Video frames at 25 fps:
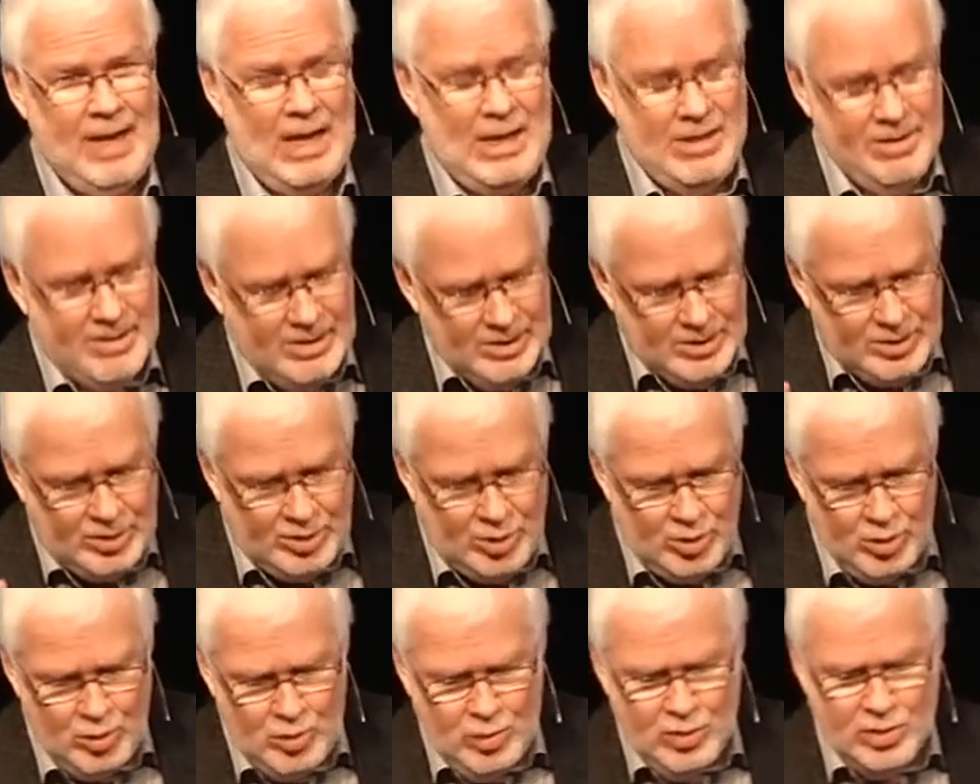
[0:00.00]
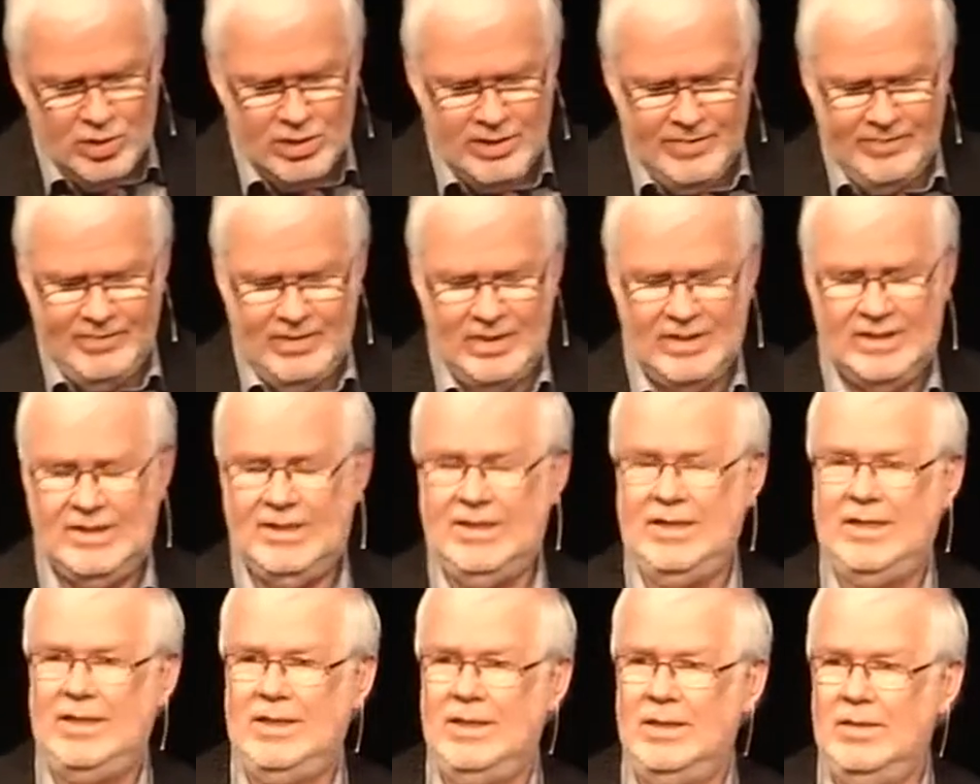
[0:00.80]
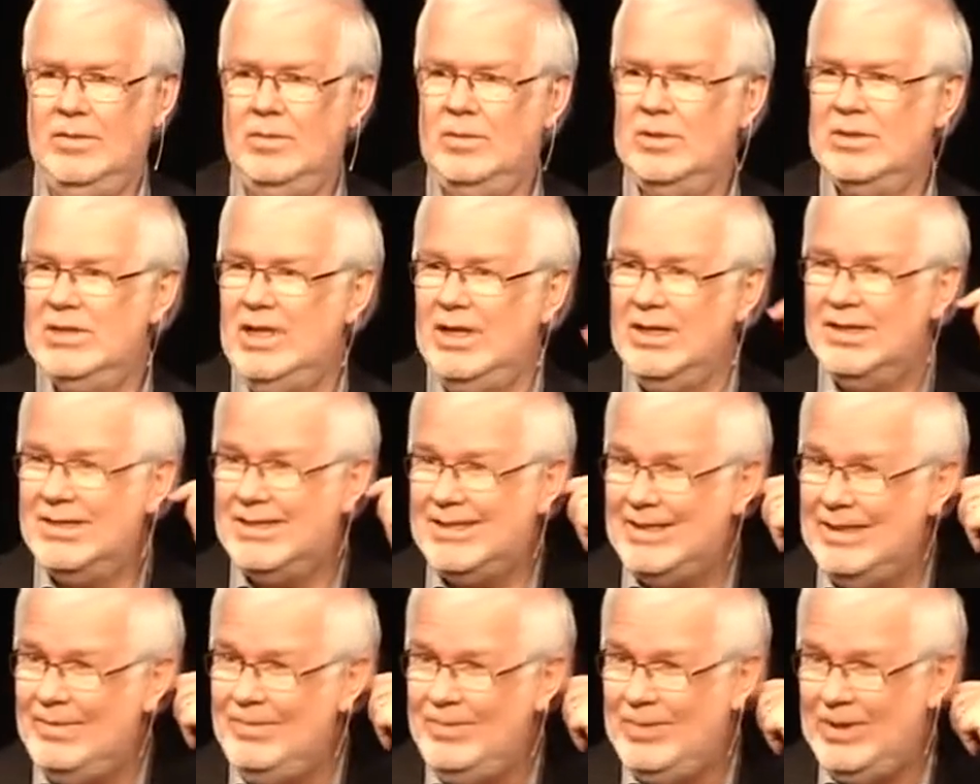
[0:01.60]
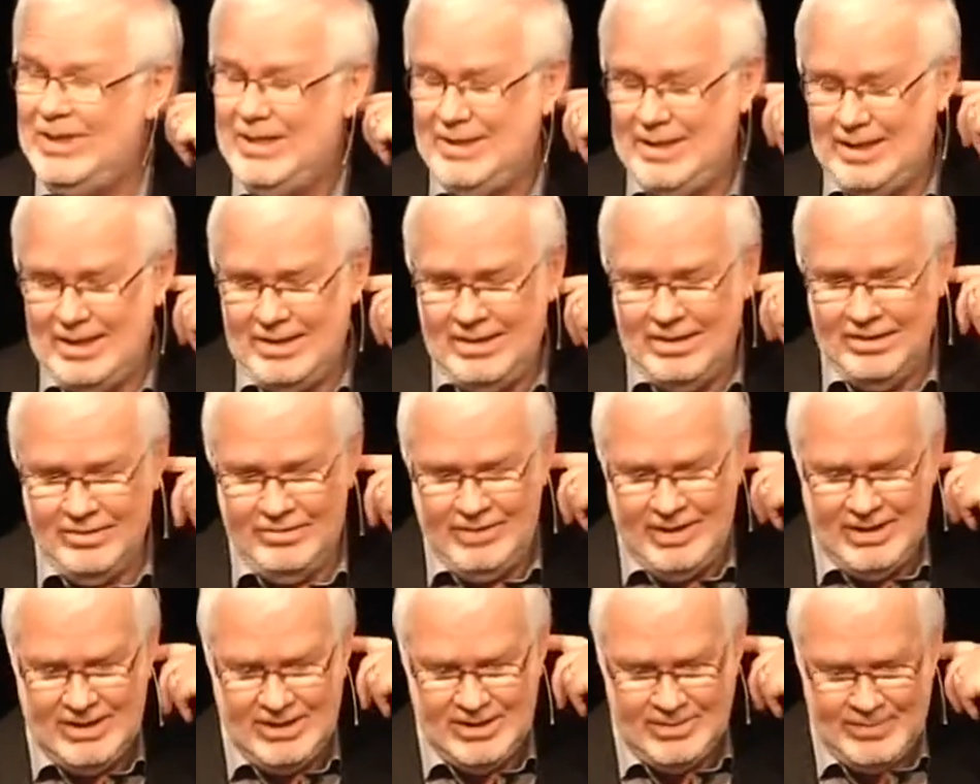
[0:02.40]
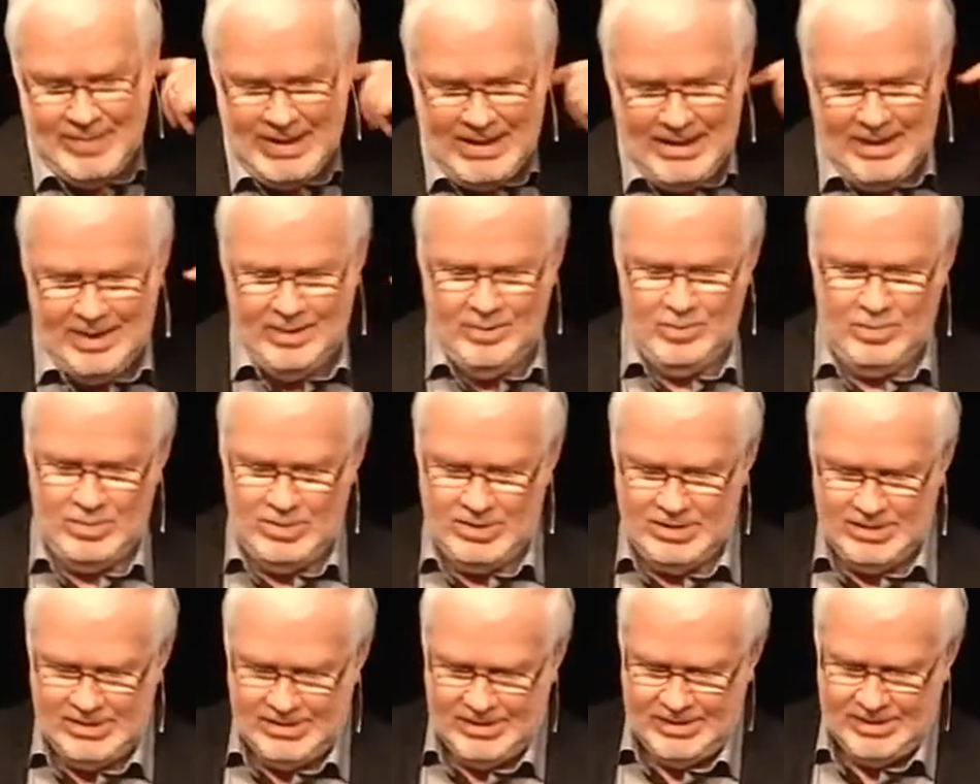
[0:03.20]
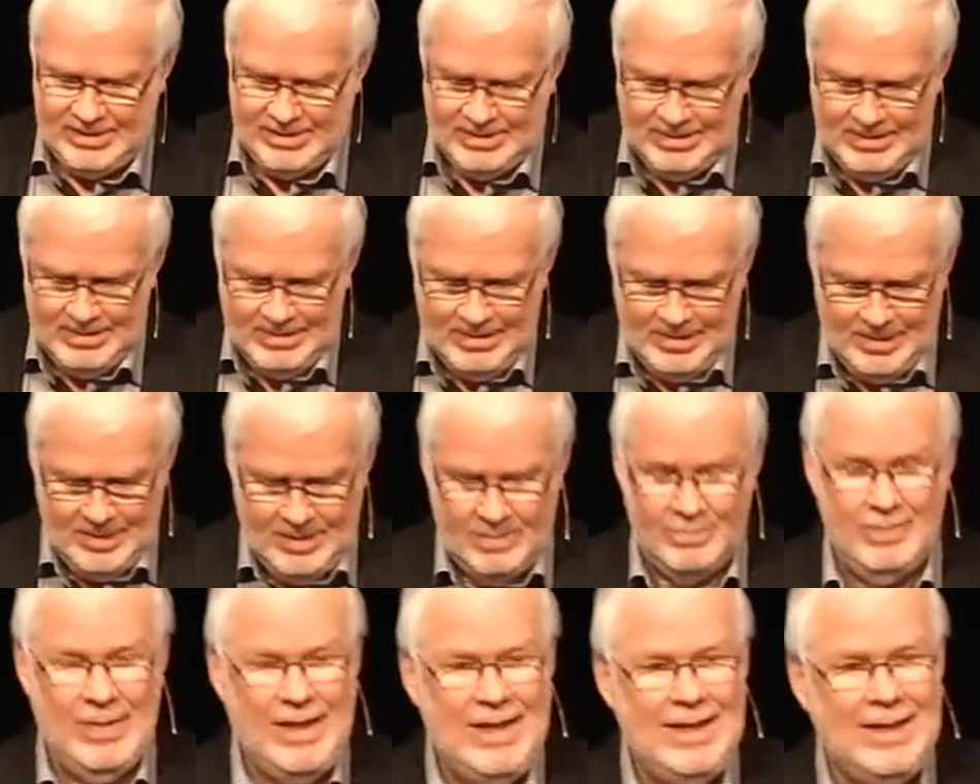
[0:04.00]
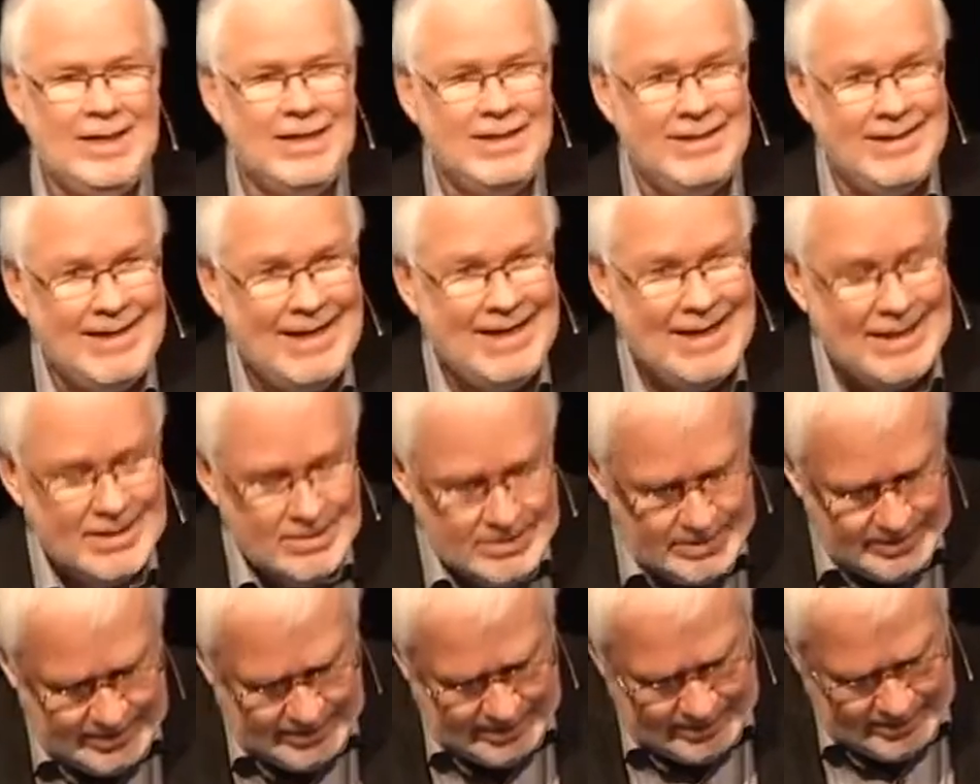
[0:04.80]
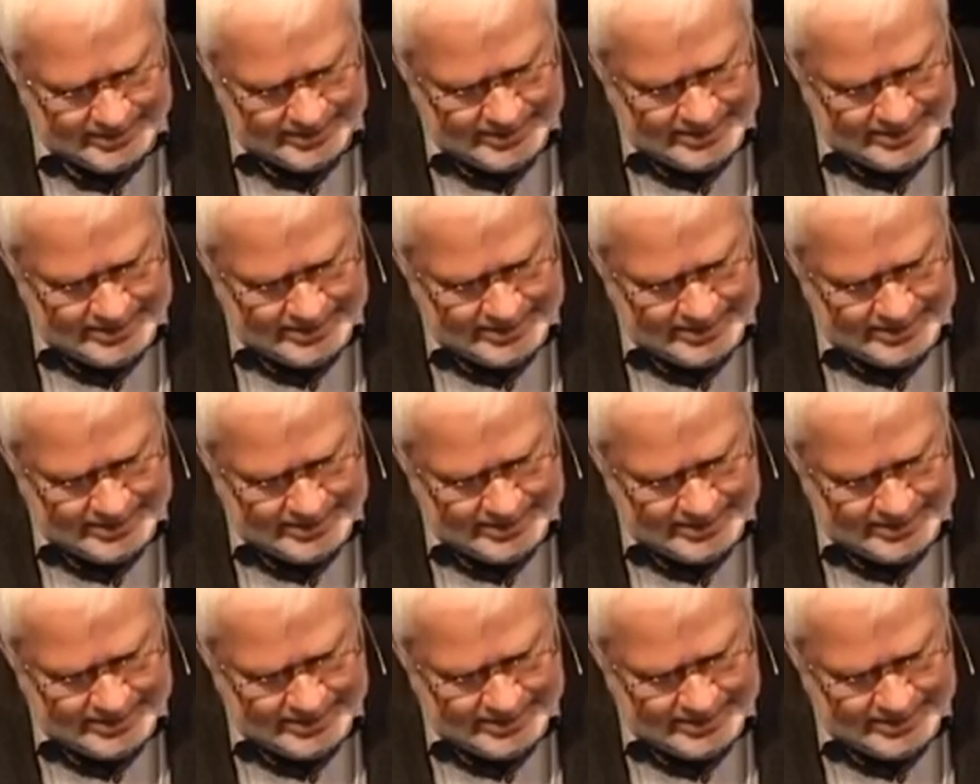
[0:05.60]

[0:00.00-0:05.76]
the core of the sin was not simply that the rich man was mean and nasty.